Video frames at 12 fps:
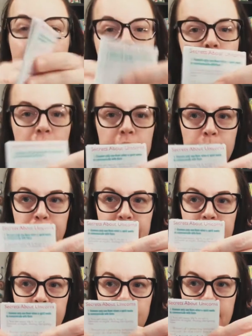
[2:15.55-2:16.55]
And on the
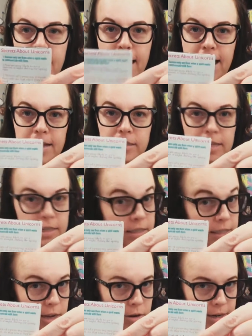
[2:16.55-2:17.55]
back, it has
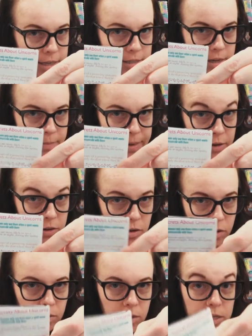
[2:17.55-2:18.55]
secrets about
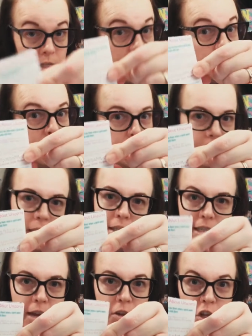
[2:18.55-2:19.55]
unicorns. Let me
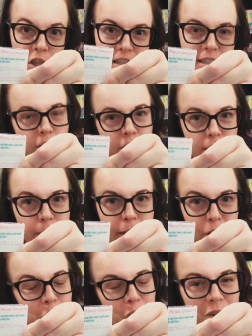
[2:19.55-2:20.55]
just tell you the secrets
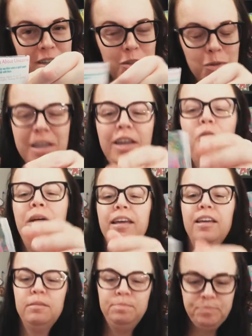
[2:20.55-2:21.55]
about unicorns really quick.
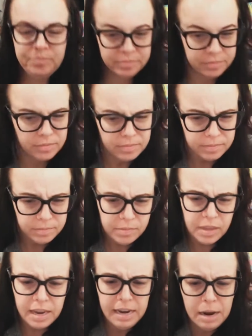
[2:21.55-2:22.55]

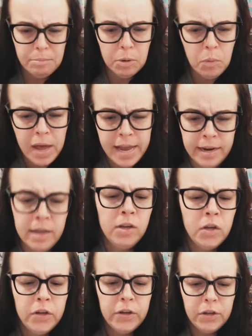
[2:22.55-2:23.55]
Number 1,
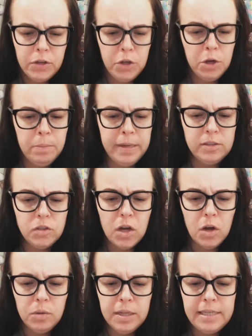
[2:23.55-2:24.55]
humans
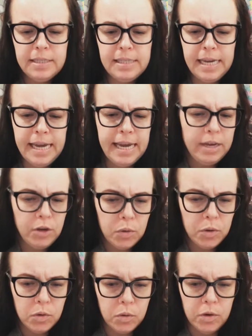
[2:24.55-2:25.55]
only see
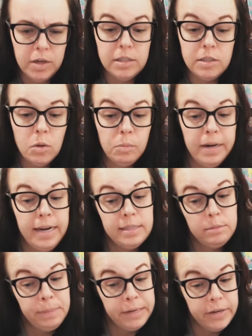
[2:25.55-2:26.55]
unicorns when a
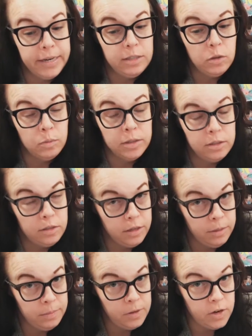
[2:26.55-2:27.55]
spirit wants to
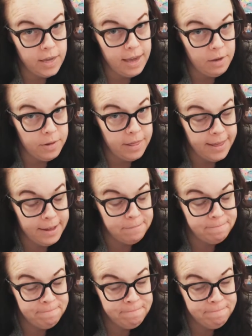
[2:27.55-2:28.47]
communicate with them.